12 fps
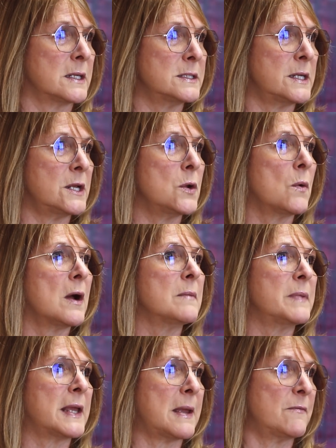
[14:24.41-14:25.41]
continue
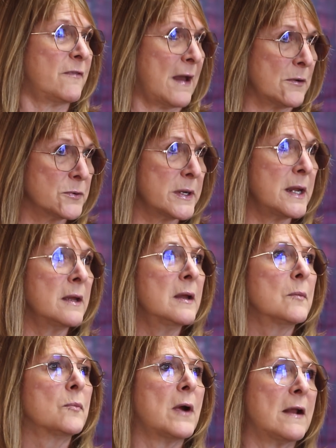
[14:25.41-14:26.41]
on became Foundry.
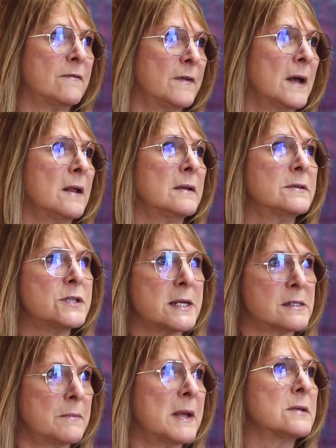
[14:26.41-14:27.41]
Brad Feld,
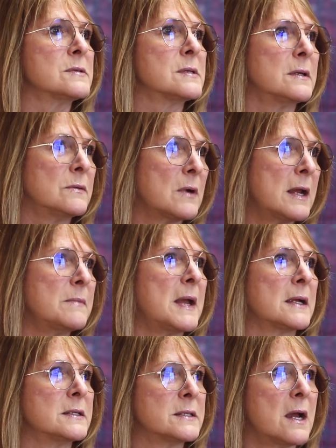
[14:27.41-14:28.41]
Jason Mendelsohn, Ryan
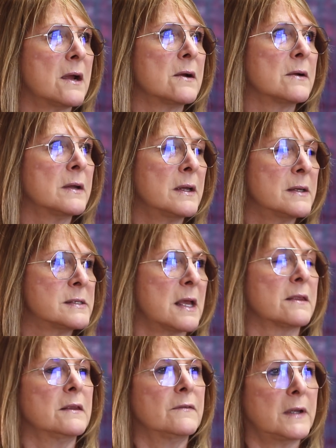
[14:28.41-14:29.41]
McIntyre,
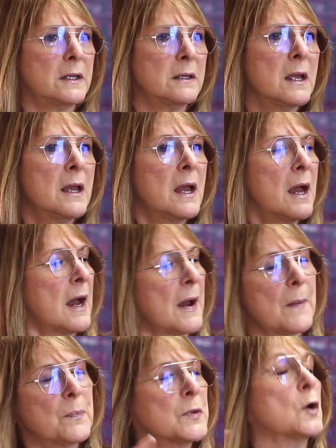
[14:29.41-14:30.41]
Seth Levine,
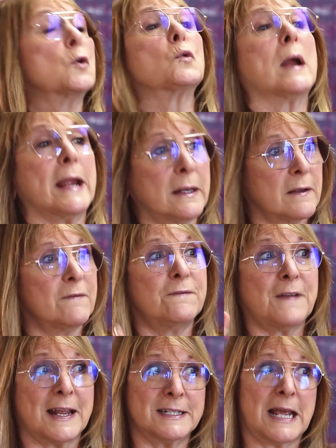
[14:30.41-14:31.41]
a great,
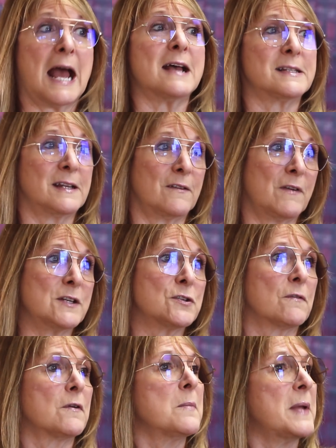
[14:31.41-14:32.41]
fantastic
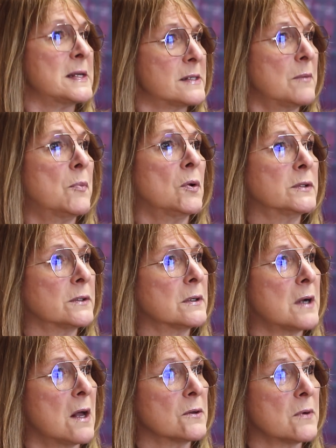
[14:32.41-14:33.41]
venture firm based in
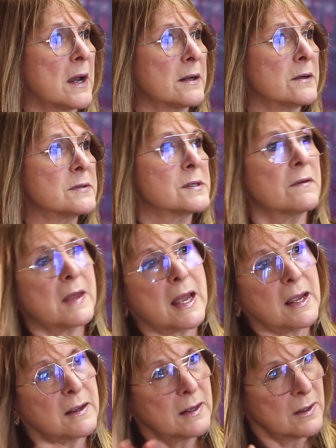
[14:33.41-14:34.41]
Boulder, Colorado. So
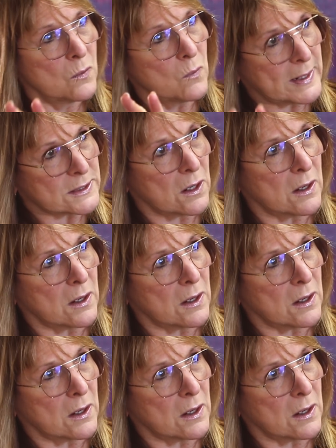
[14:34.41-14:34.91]
they went